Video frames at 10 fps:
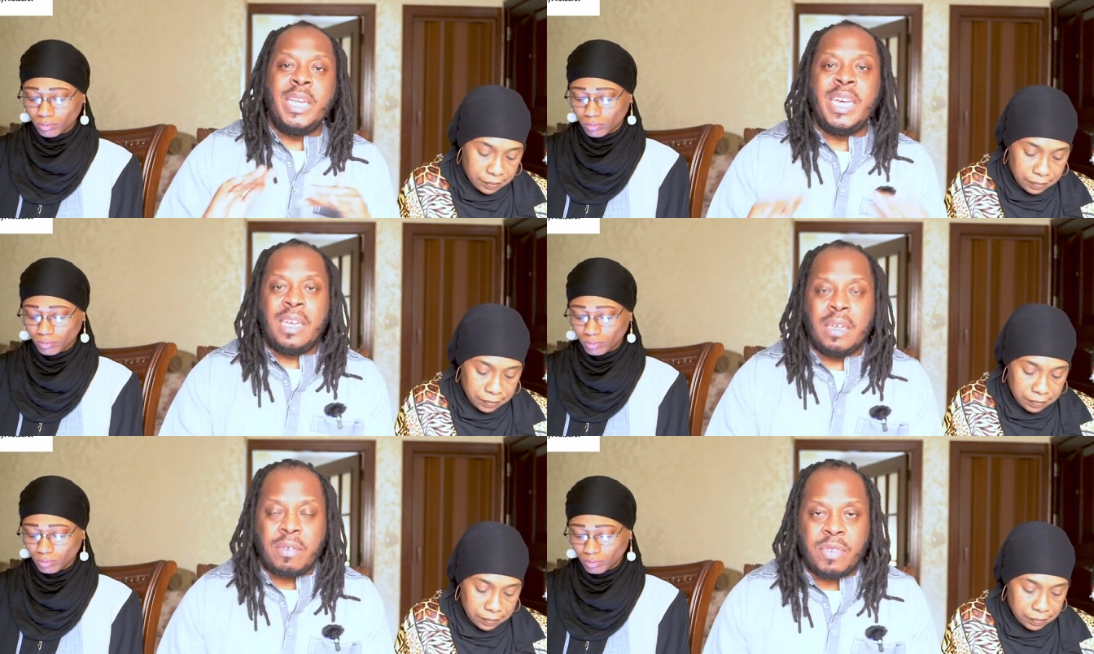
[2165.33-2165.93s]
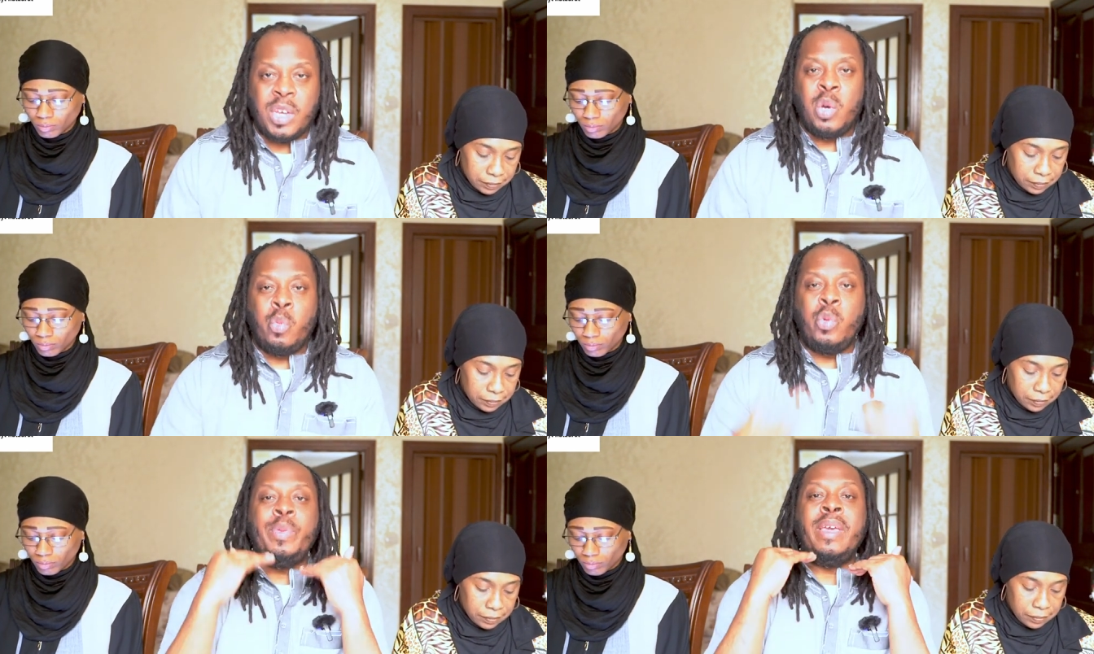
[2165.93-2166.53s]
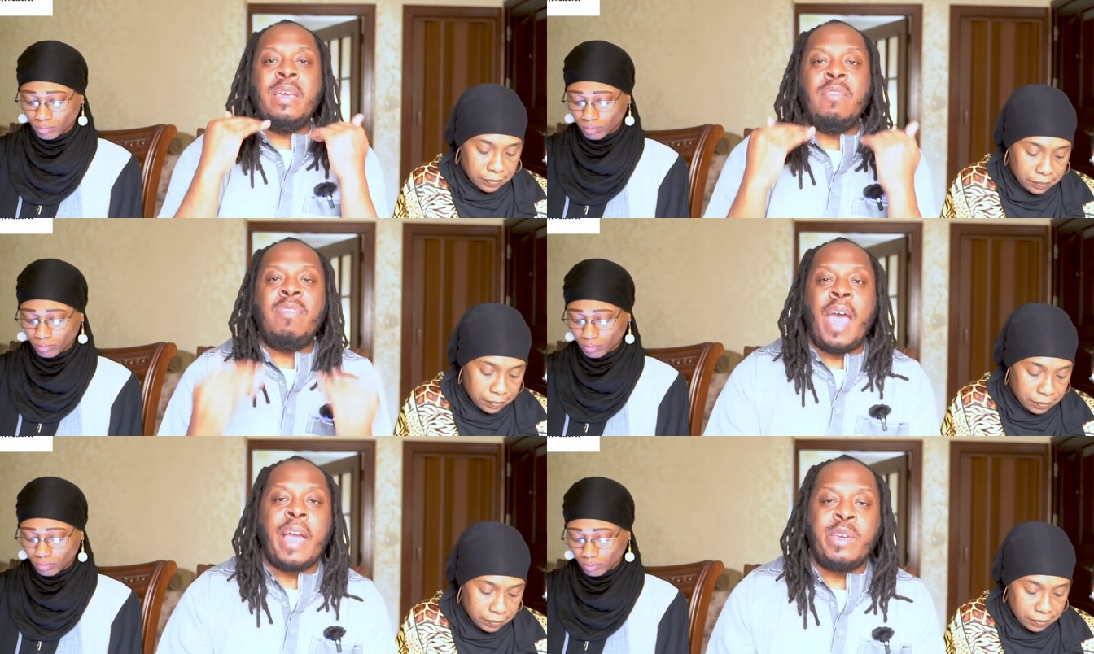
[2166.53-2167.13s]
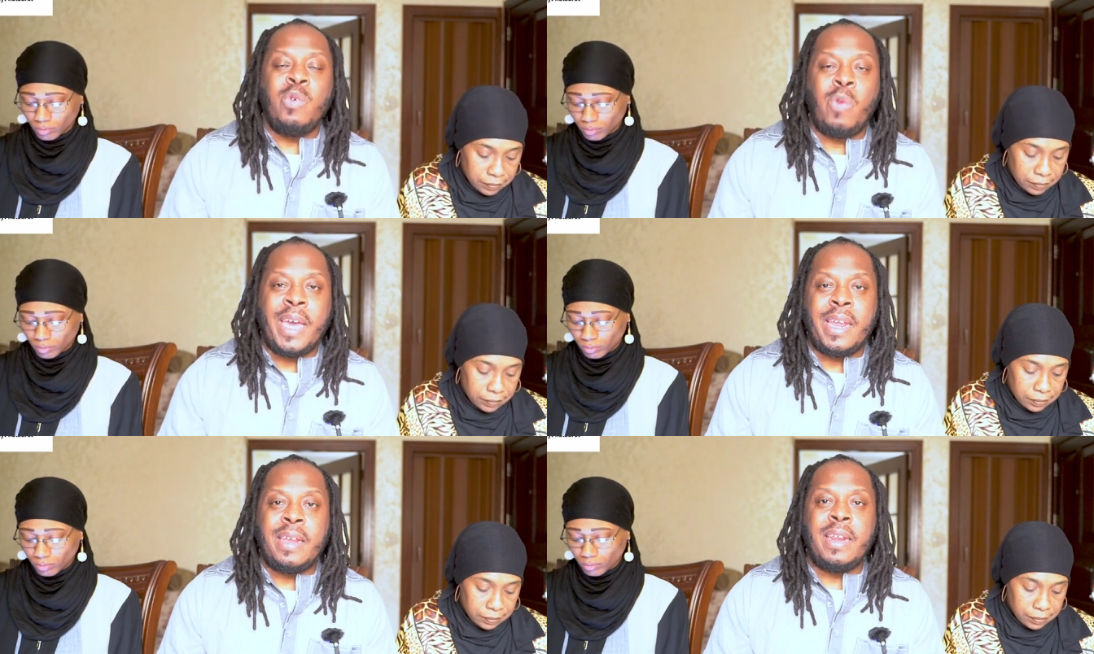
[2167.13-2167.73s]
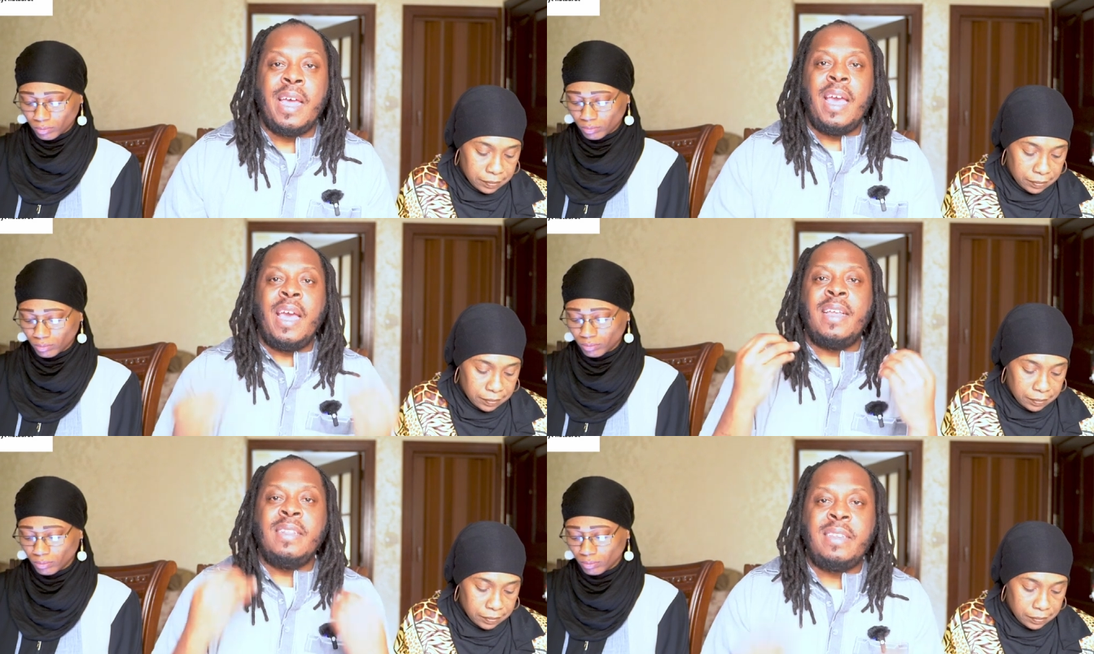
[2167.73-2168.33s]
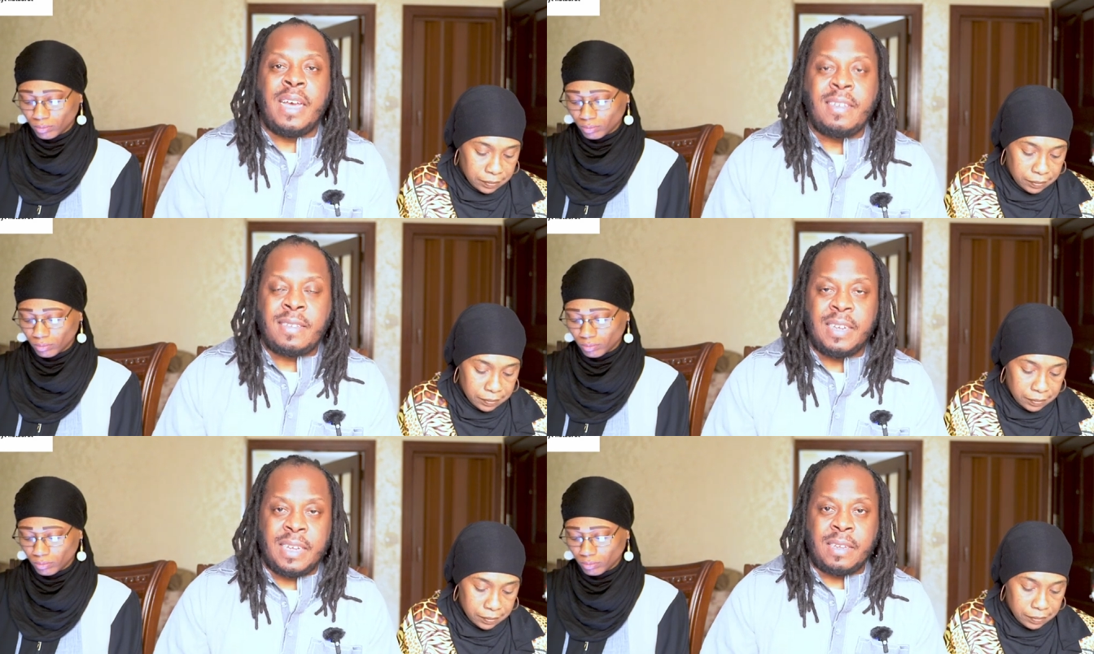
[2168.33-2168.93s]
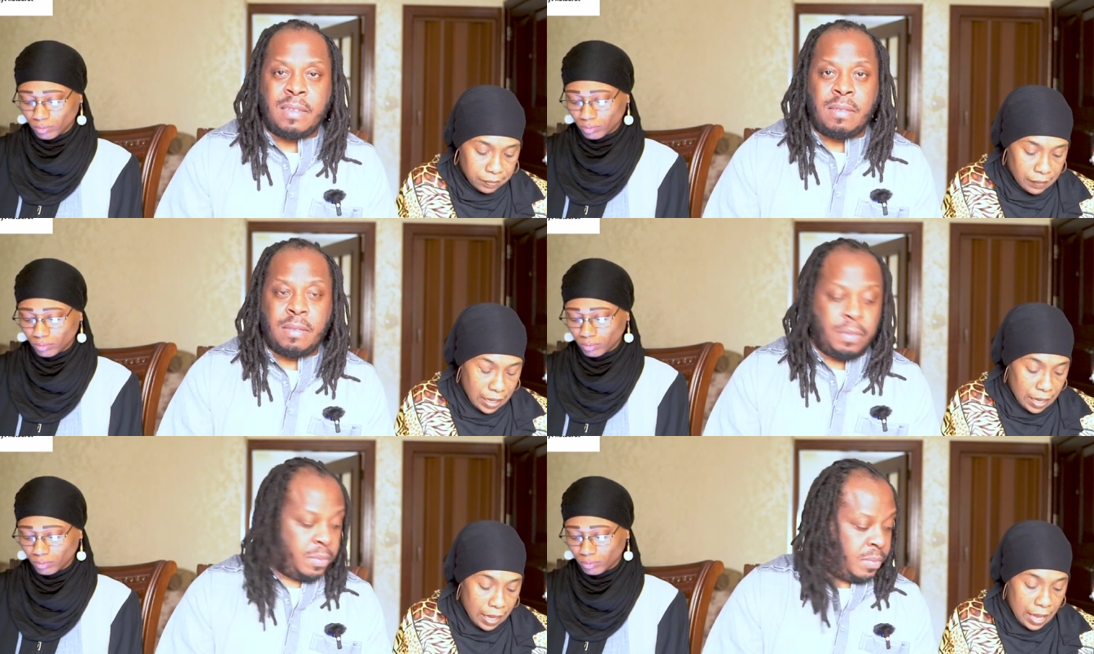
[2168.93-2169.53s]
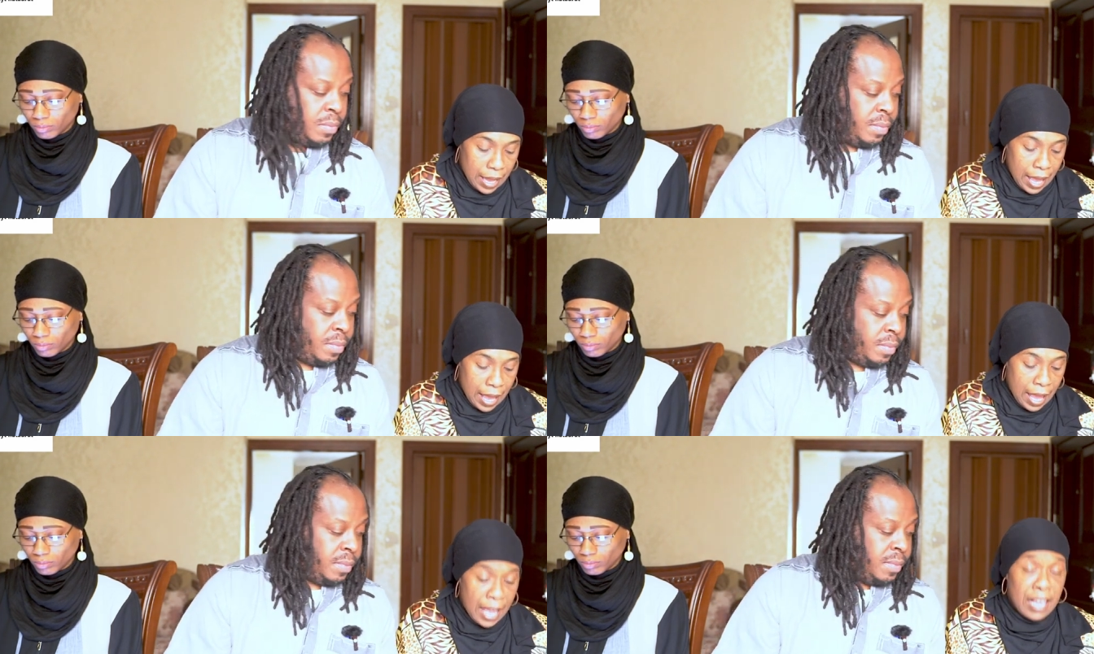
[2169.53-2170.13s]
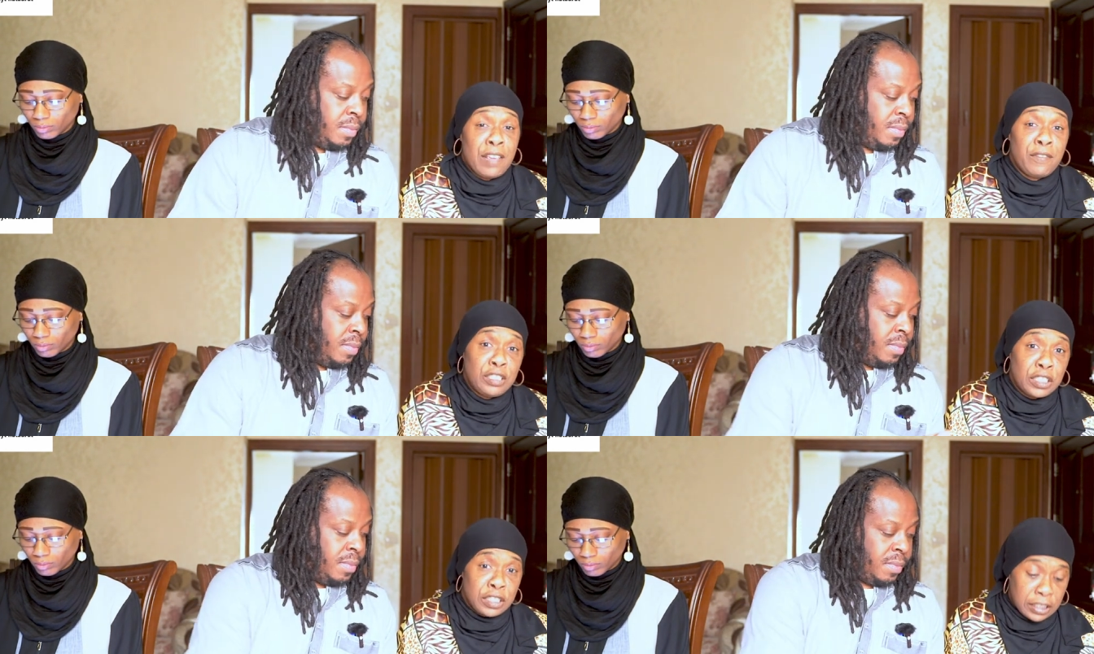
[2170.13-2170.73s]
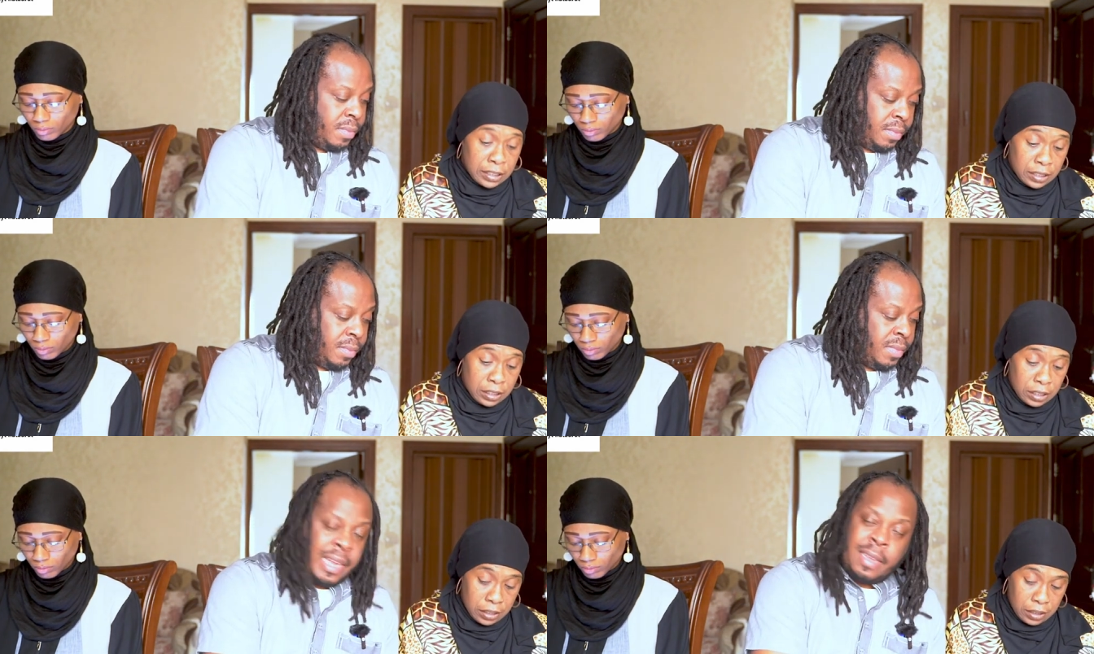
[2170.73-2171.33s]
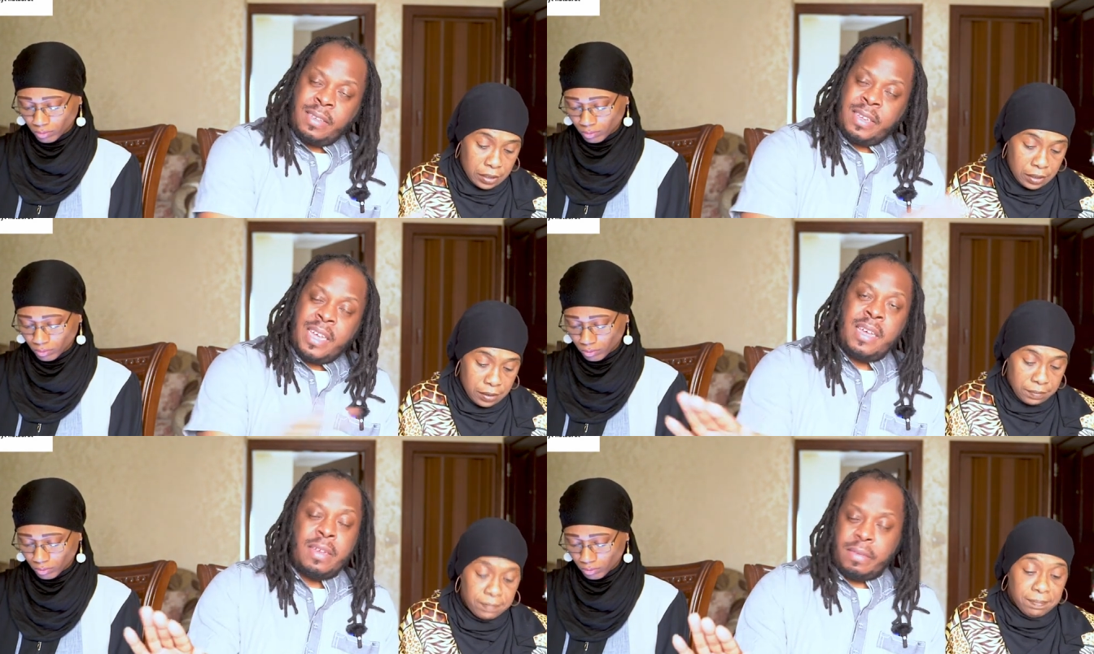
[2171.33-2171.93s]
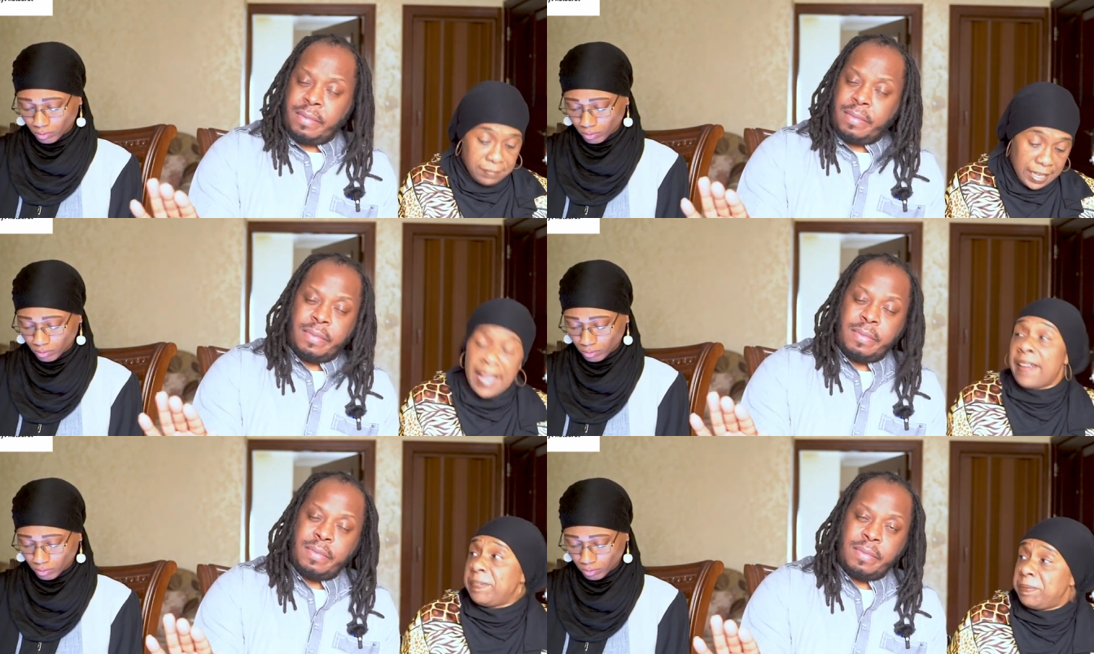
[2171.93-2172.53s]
Speaker 1: live will be evacuated and desolate.
Speaker 2: And in-
Speaker 1: that's it. Yeah.